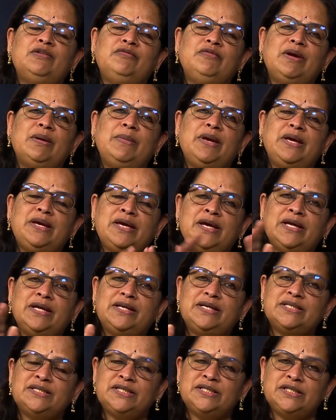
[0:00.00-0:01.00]
we are making it
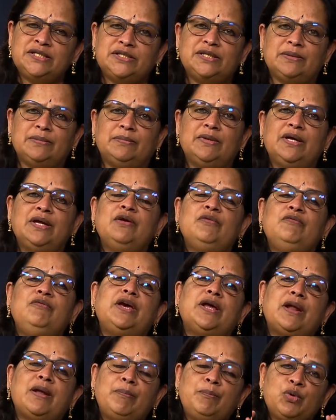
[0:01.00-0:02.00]
a system. We
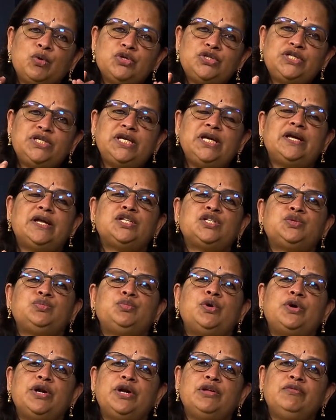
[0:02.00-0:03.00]
are approaching a
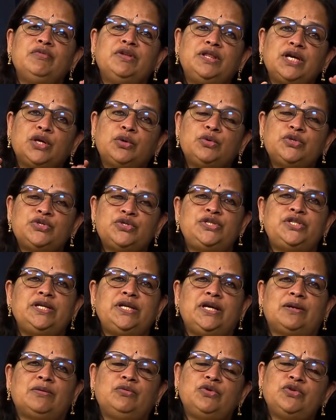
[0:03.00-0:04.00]
respondent with a
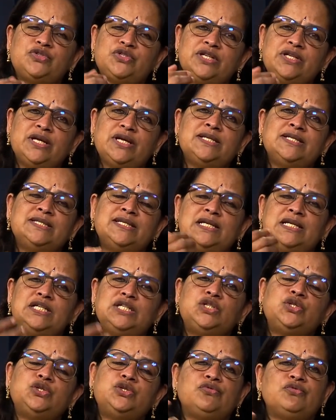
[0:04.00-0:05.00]
questionnaire. Questionnaire is a
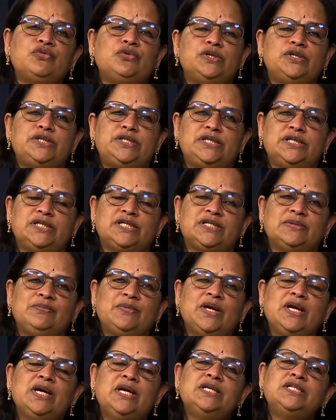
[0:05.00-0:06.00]
list of questions.
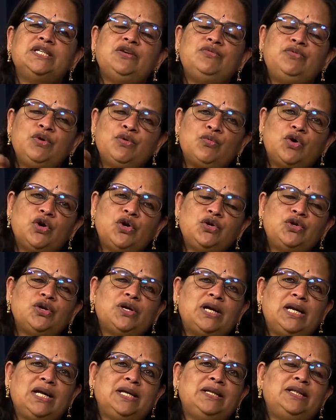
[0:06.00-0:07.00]
See, if you want to
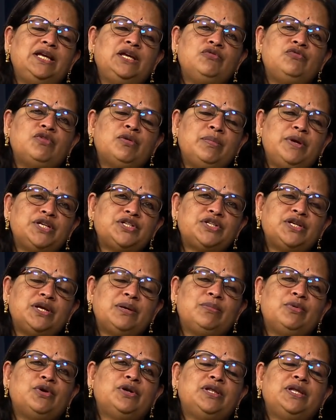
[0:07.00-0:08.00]
collect the information
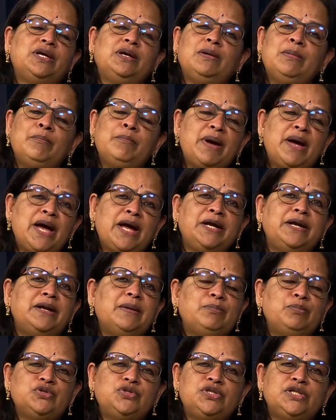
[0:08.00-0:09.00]
about the bank
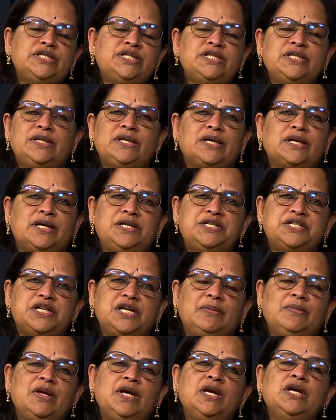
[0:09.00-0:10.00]
deposits in the country,
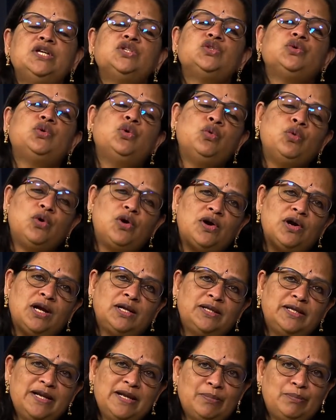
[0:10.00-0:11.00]
so who all are
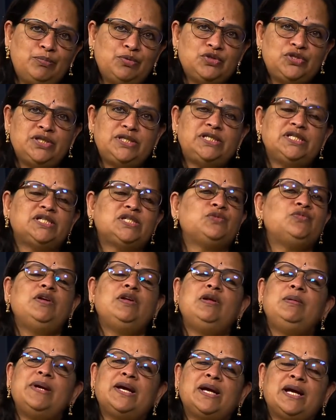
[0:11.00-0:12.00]
the depositors, we
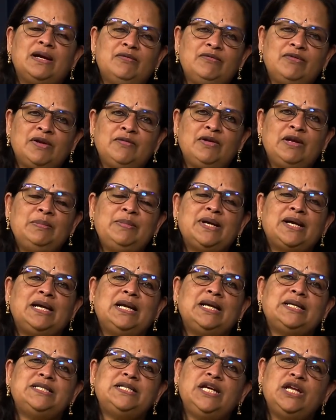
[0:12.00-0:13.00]
will be
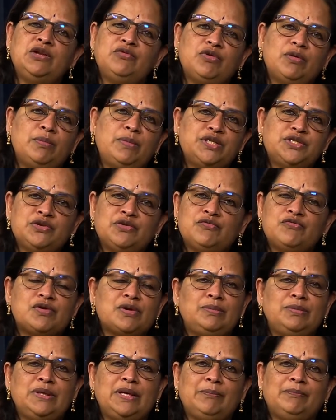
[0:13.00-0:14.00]
collecting information
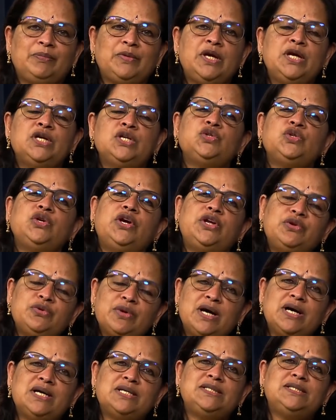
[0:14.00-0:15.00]
from them. So you have to
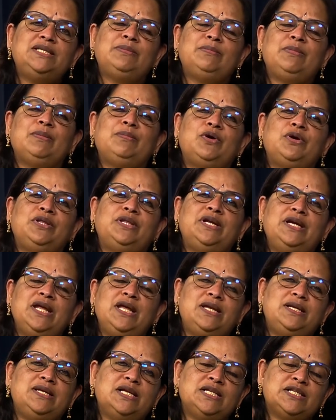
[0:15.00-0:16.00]
ask them about the
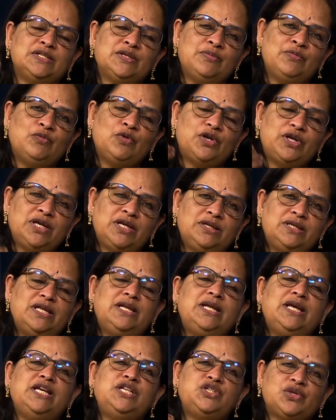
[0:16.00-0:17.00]
details. What are the
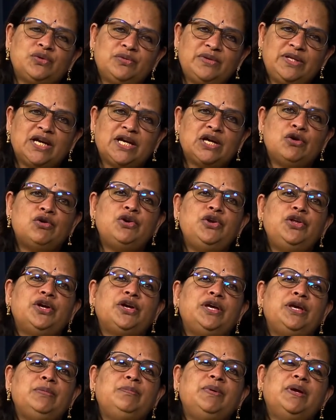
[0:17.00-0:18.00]
nature of the account you are
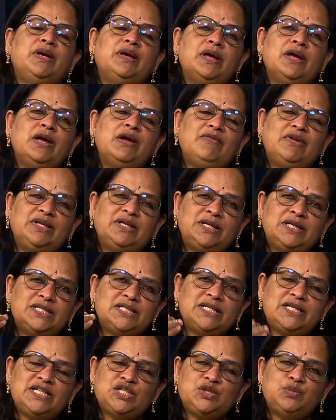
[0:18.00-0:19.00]
keeping, whether it's
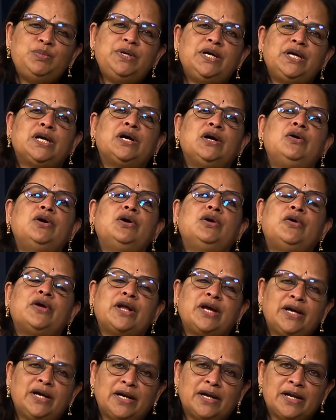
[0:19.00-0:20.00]
an SB account or a
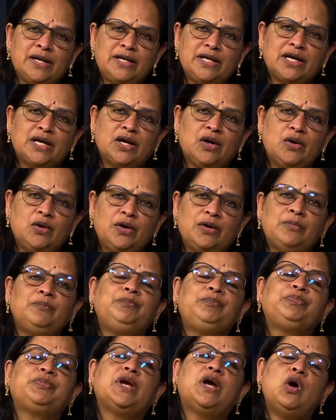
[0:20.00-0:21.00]
current account,
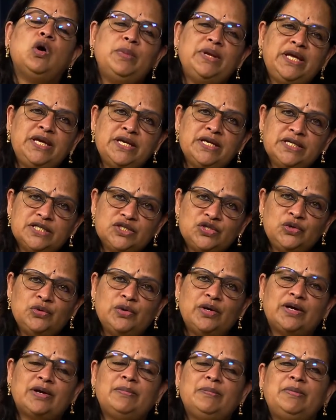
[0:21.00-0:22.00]
how many years you
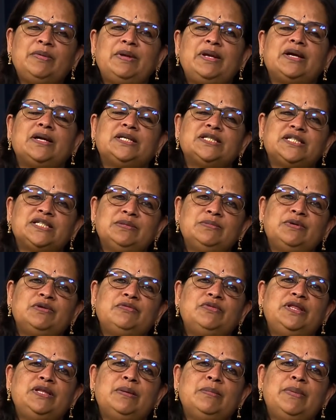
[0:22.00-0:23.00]
have been a customer
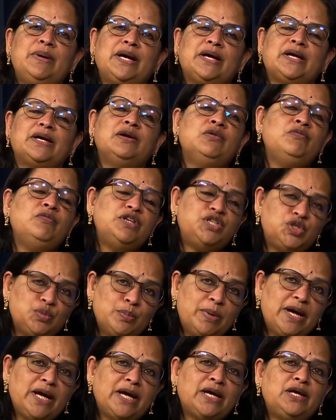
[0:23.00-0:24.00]
with the bank, which
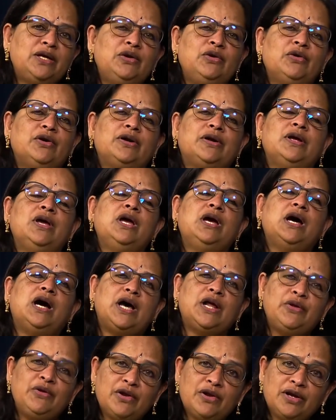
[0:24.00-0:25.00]
bank you are
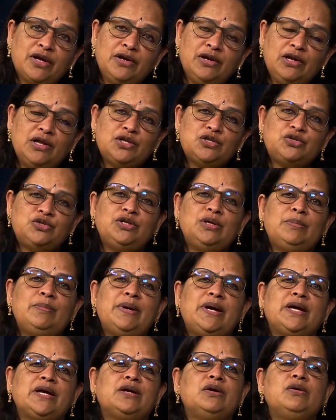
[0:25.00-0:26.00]
you regular to the
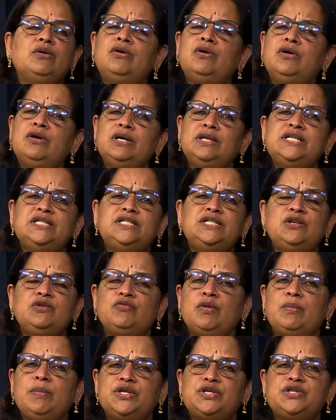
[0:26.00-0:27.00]
bank, all this
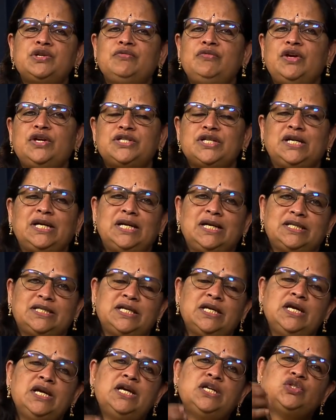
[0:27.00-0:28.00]
information we have to collect.
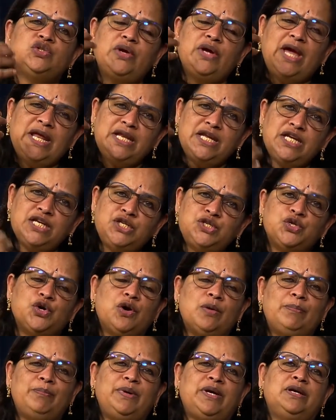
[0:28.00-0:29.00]
So any
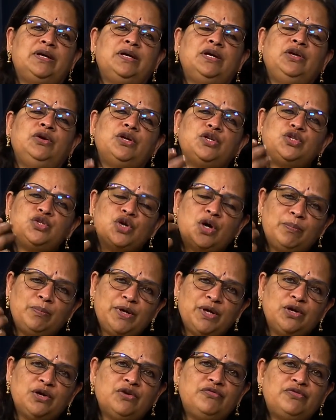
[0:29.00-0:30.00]
topic, your
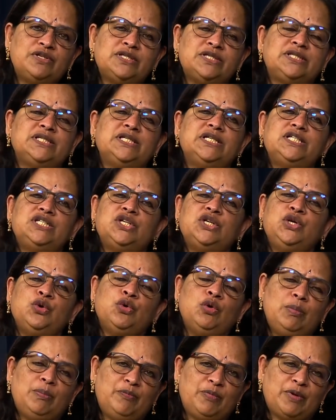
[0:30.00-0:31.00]
topic of research, you
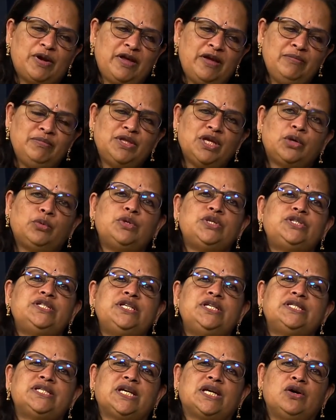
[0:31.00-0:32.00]
will frame the
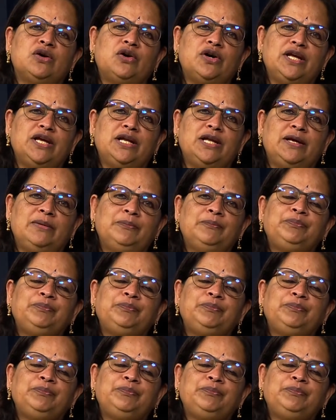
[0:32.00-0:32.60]
questions accordingly.